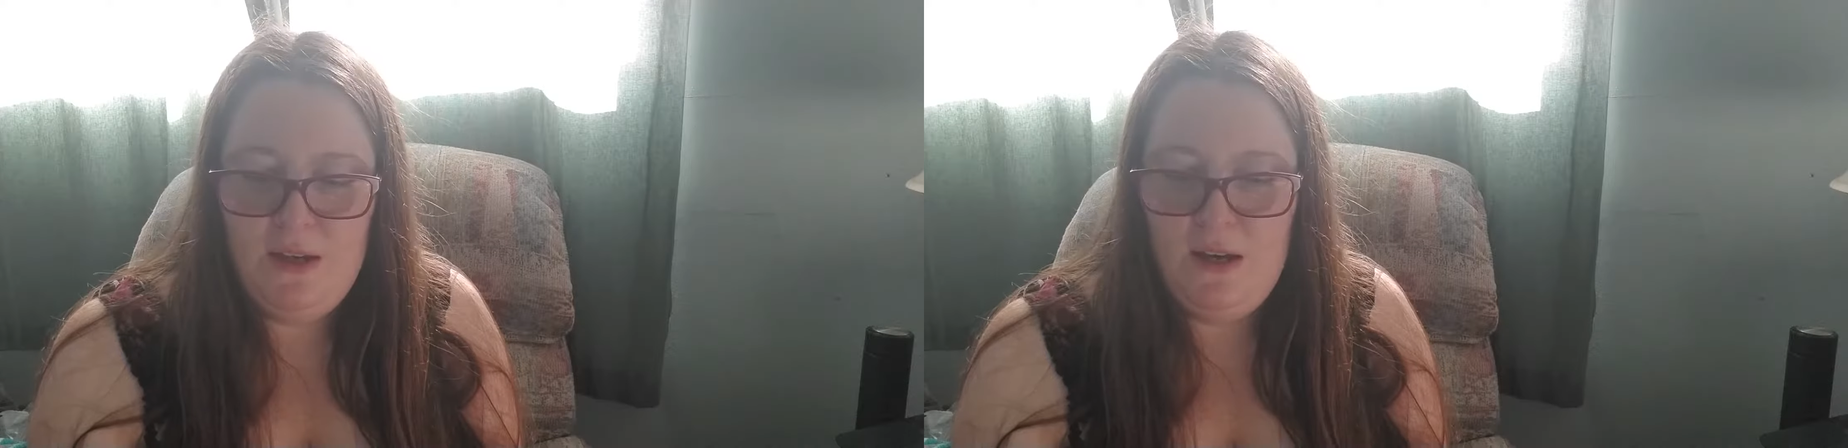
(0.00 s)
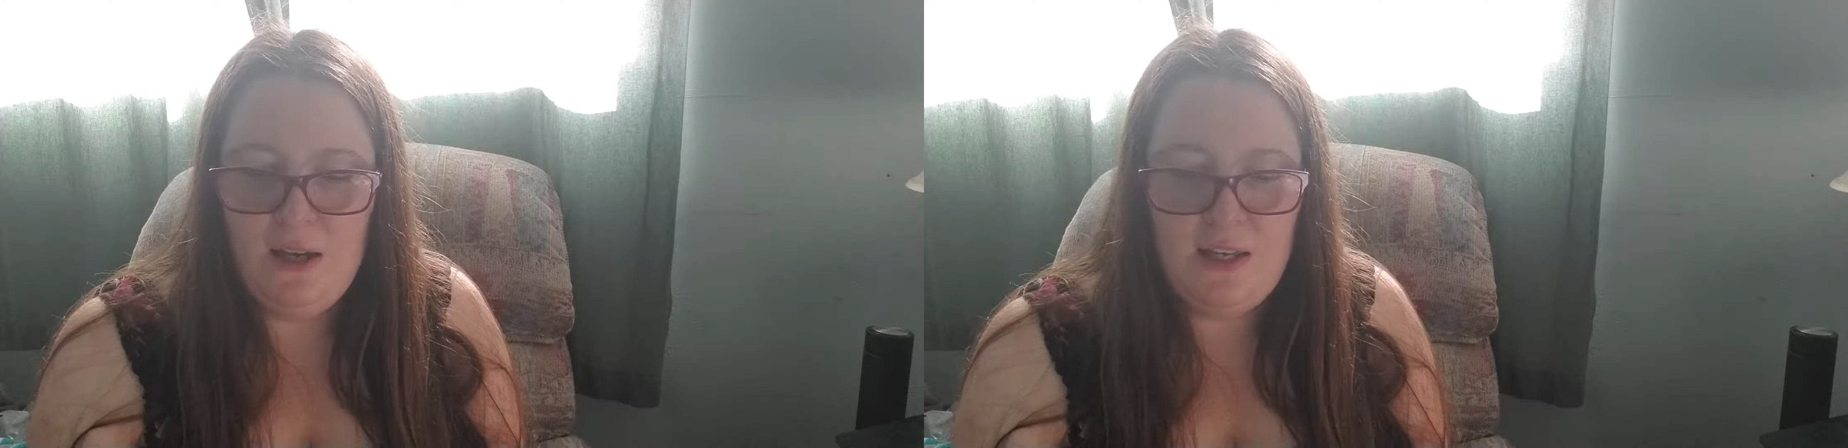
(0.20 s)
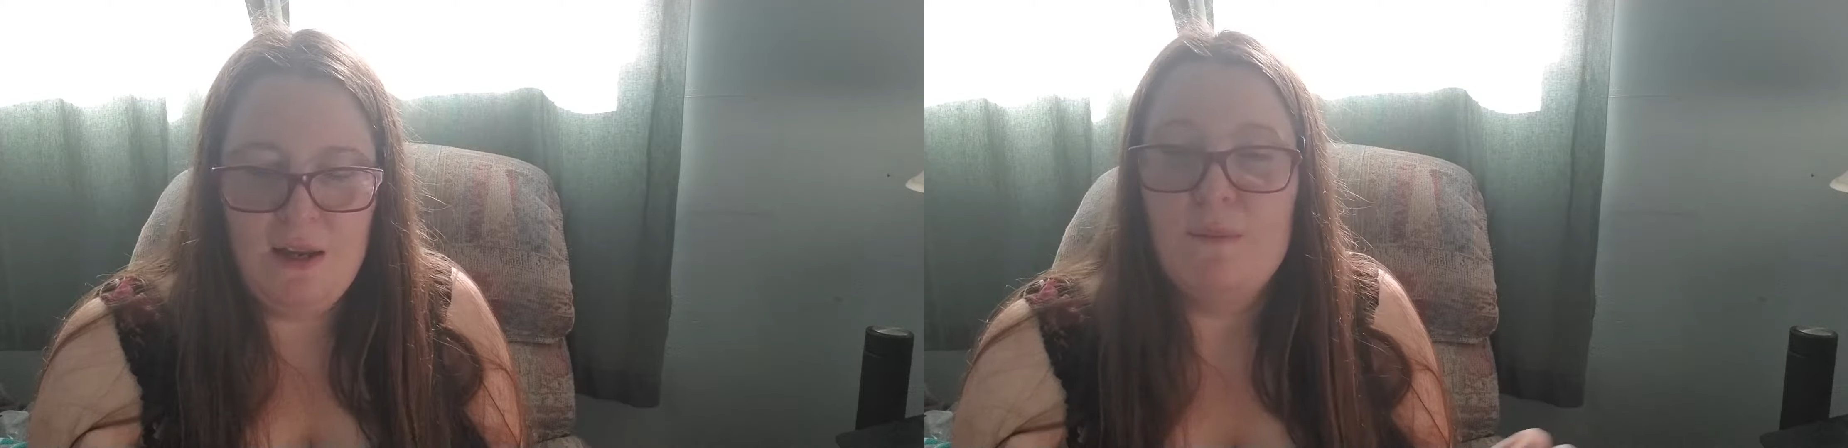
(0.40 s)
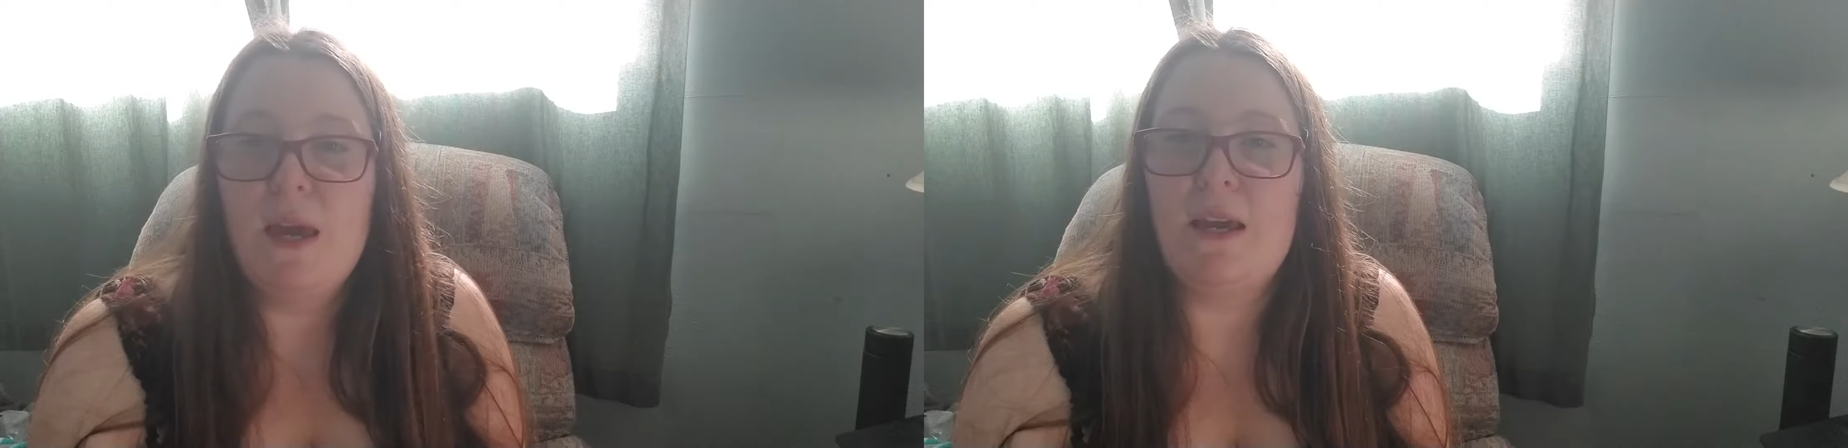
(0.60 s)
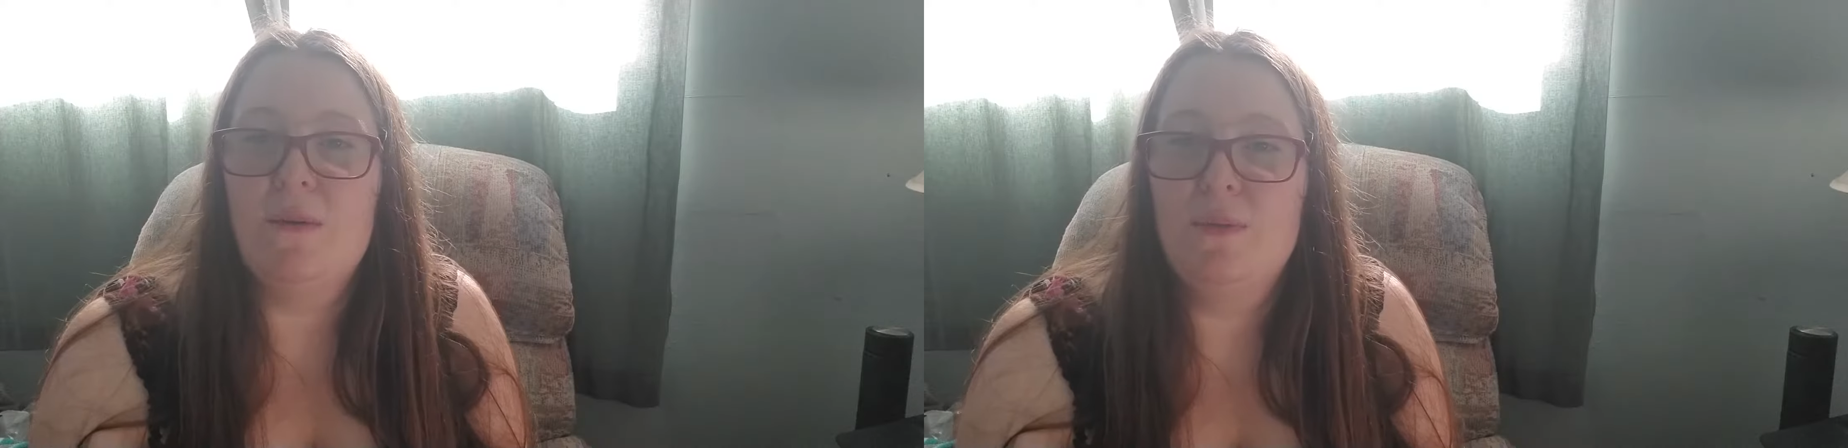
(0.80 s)
I can't
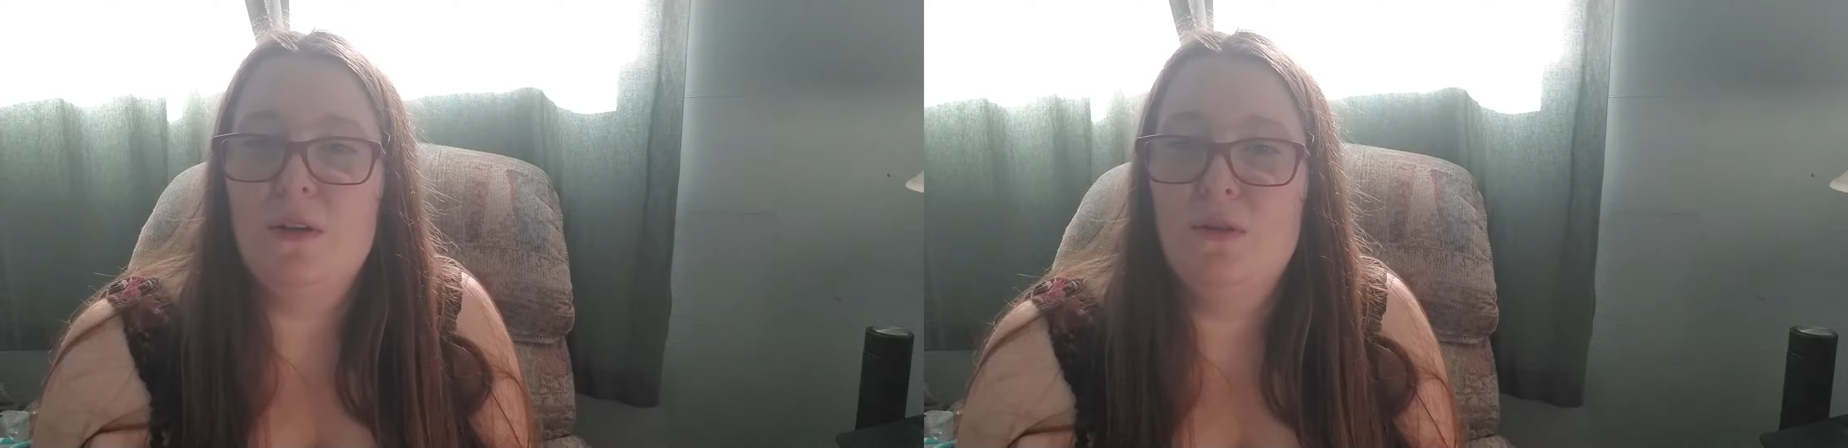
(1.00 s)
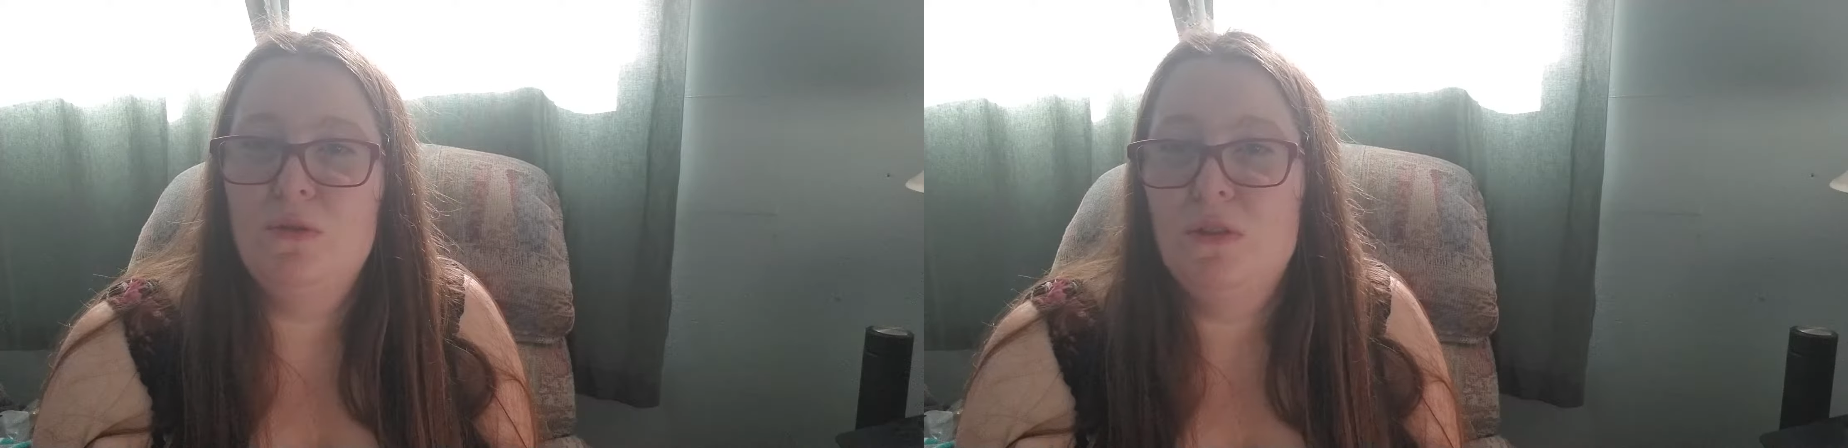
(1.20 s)
make up though, so